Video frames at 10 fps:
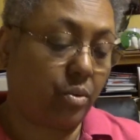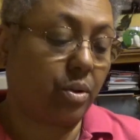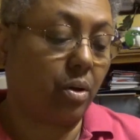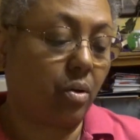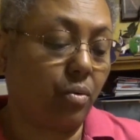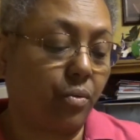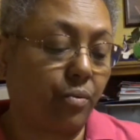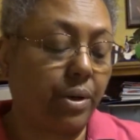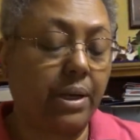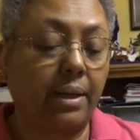with the whole
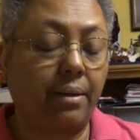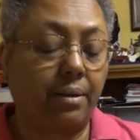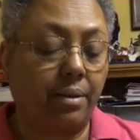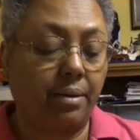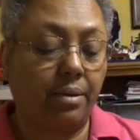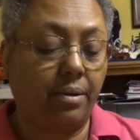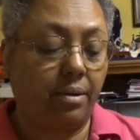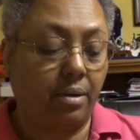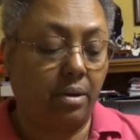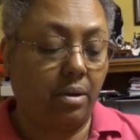thread.
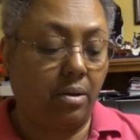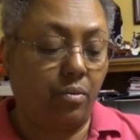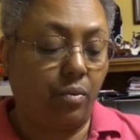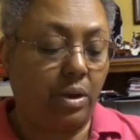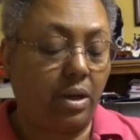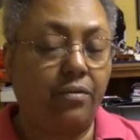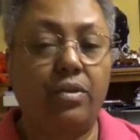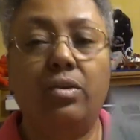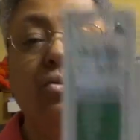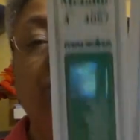When I've
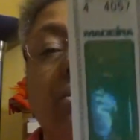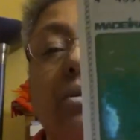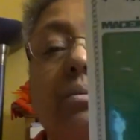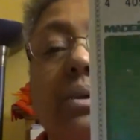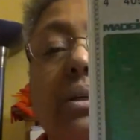used the